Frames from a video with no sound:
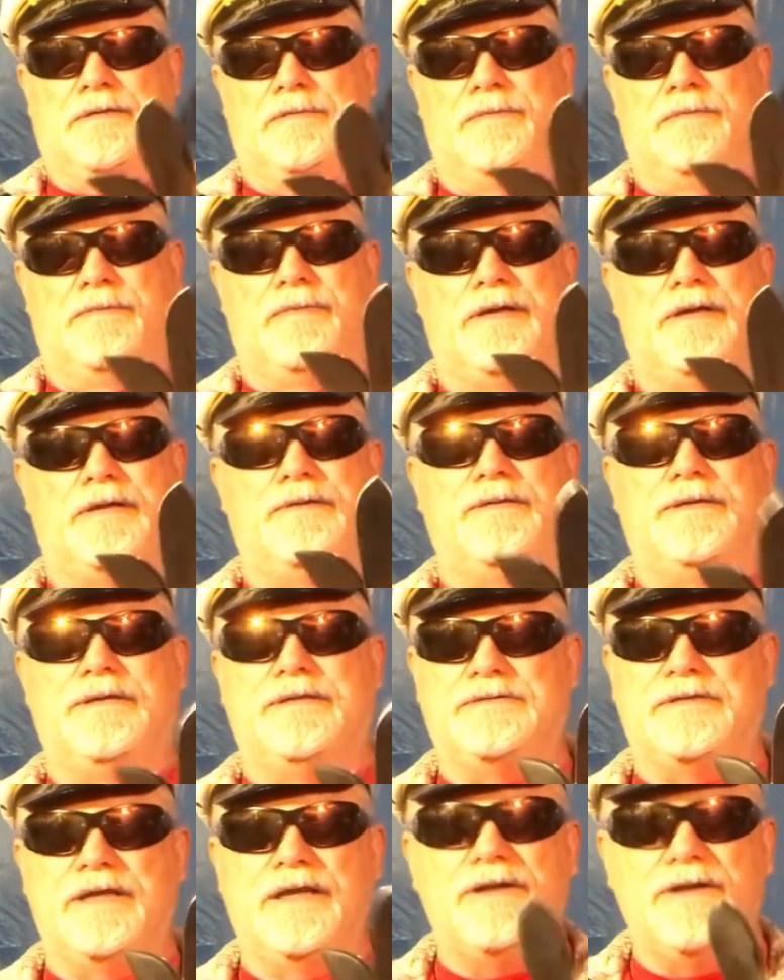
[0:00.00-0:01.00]
But he
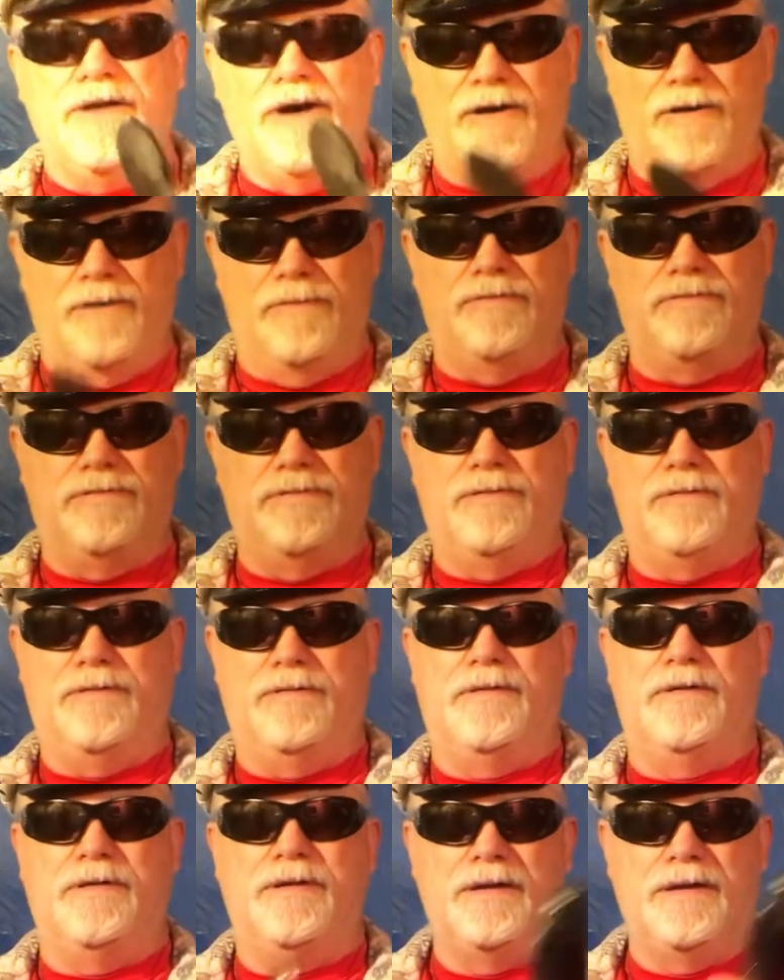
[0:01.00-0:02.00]
said, no,
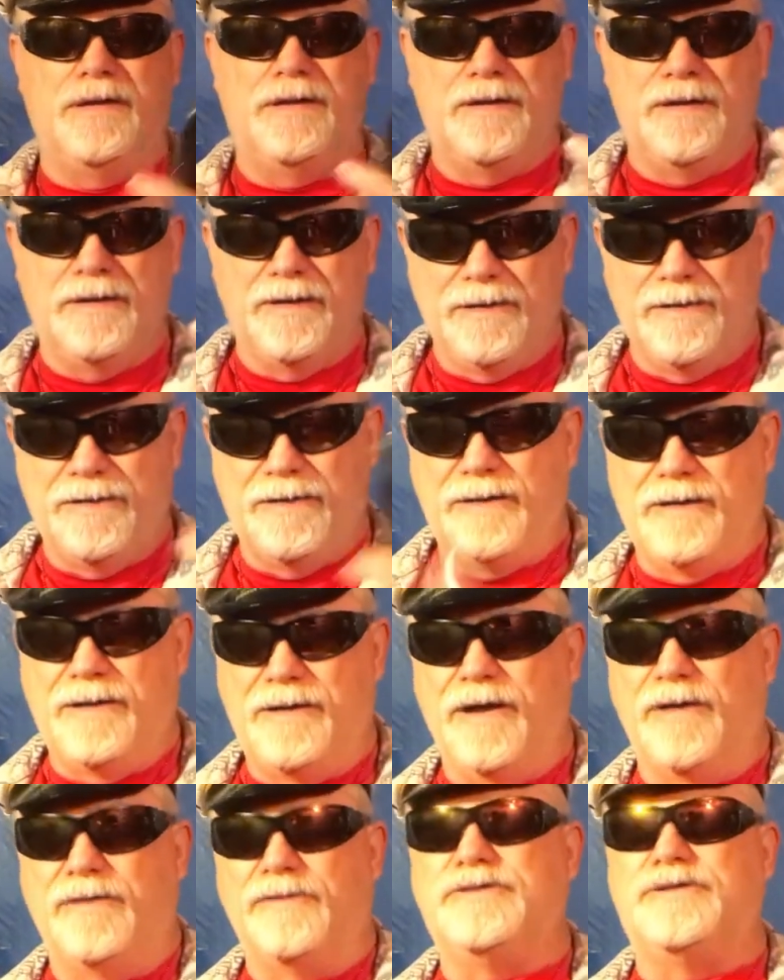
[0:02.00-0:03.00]

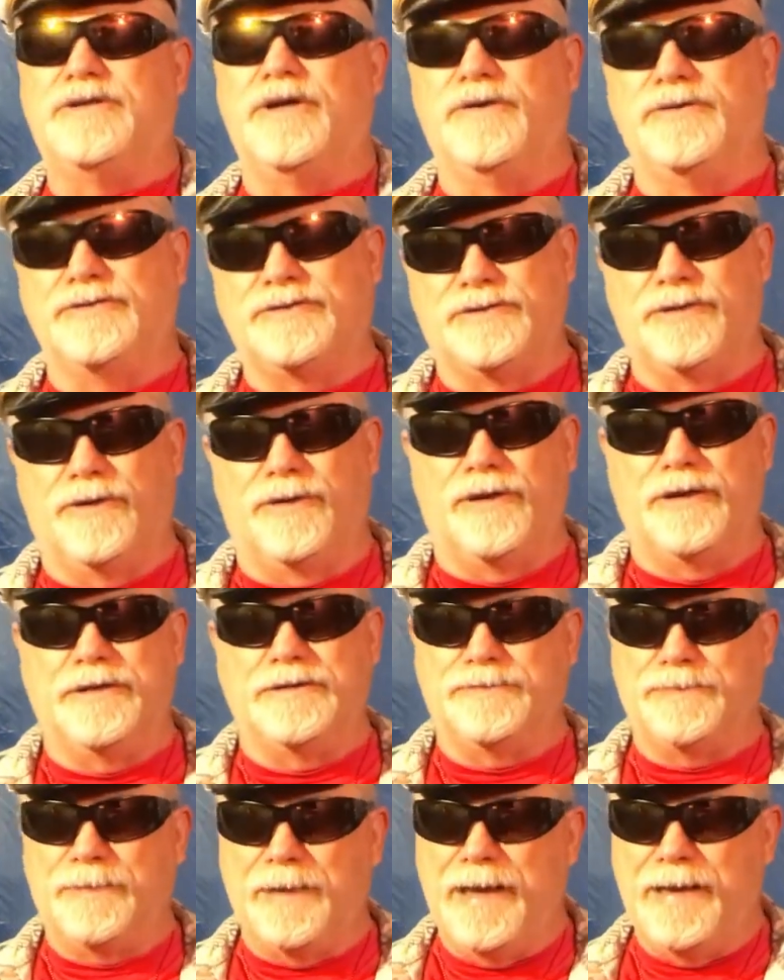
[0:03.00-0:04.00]
don't show a store
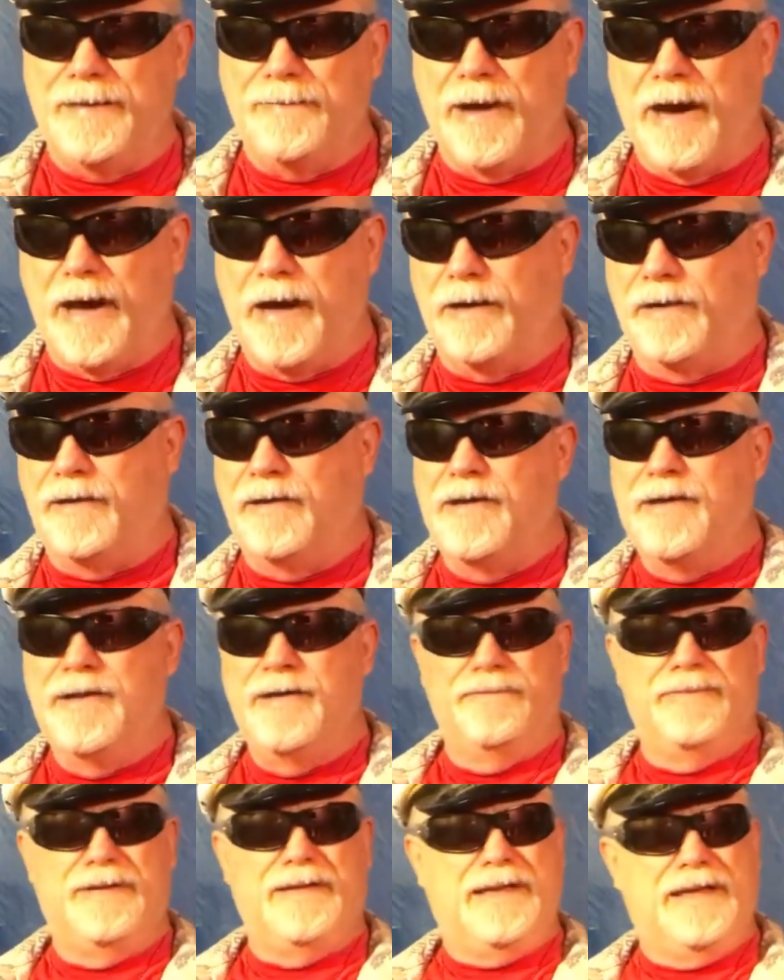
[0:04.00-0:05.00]
display model.
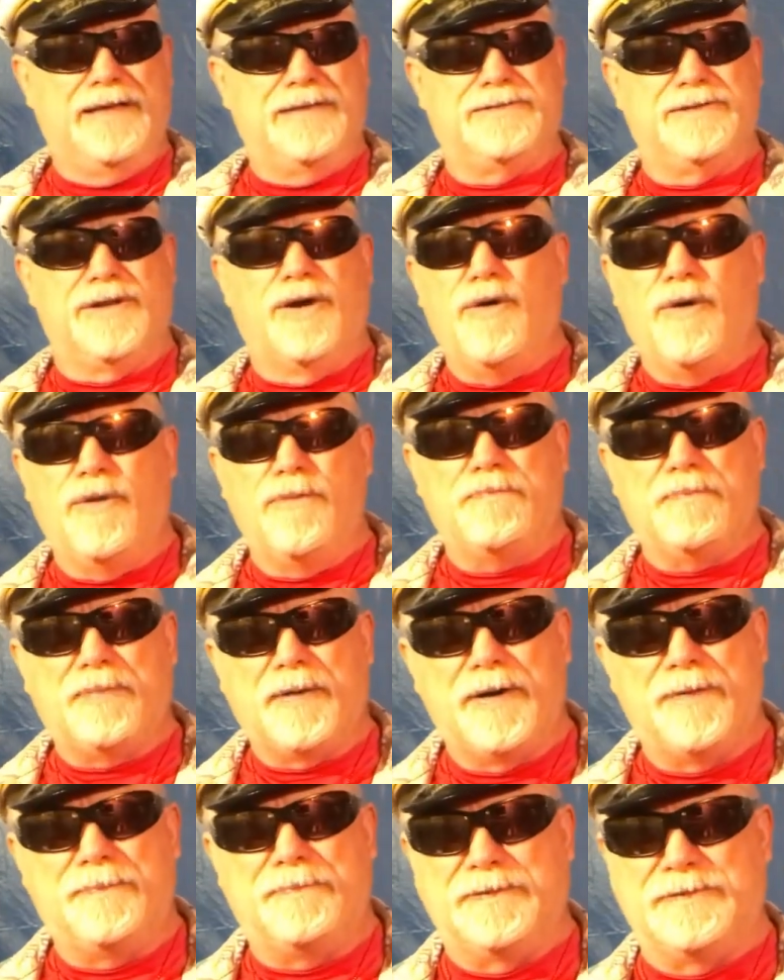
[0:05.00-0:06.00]
But that's the whole
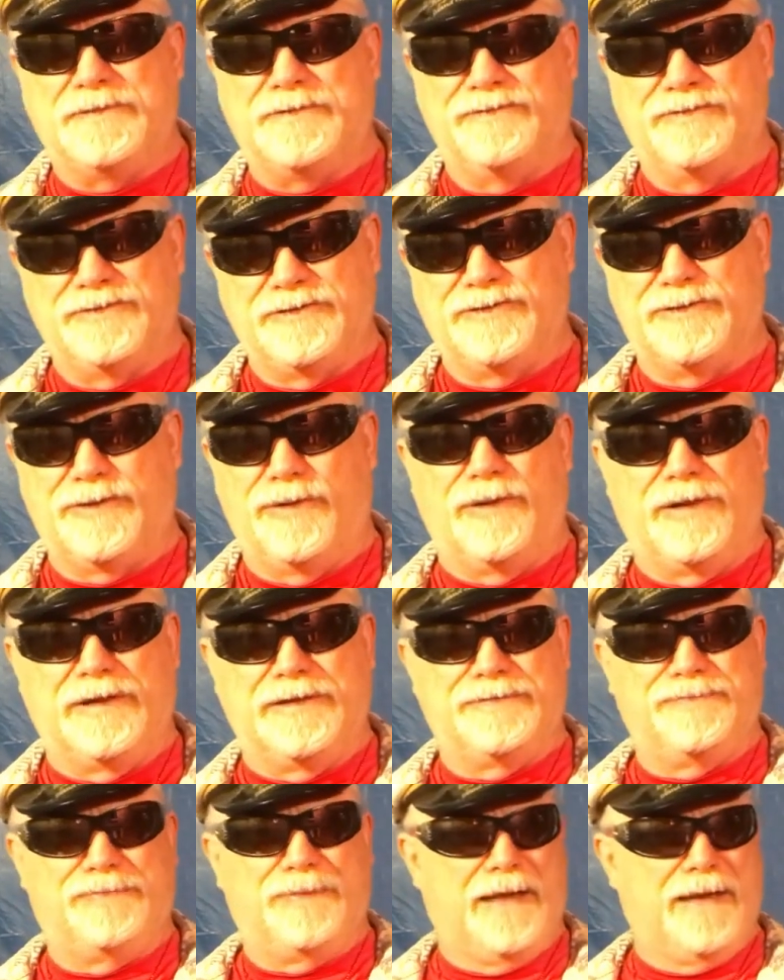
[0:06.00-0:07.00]
purpose of a store
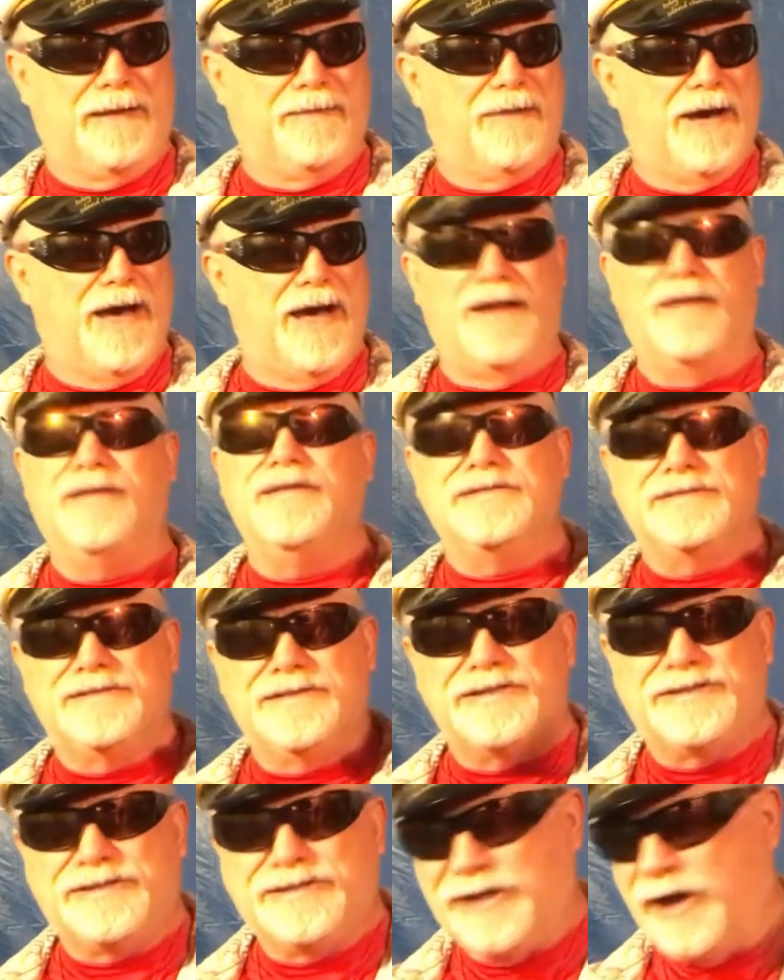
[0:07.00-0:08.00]
display model, is
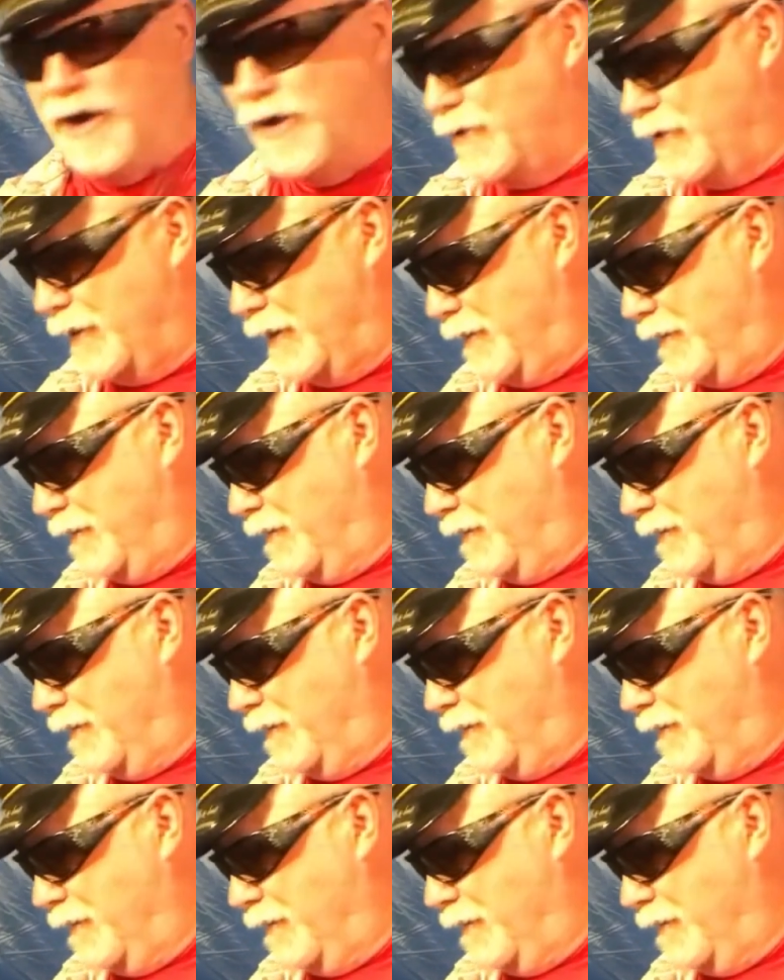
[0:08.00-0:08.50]
to show it.